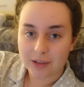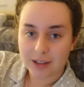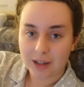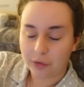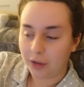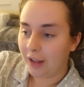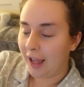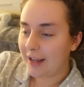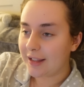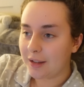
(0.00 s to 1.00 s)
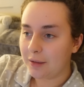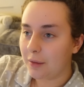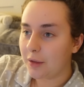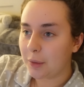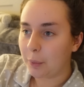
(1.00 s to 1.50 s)
in different lights, and
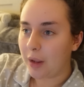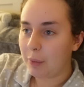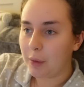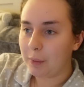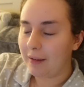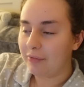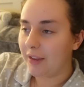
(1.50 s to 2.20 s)
some people might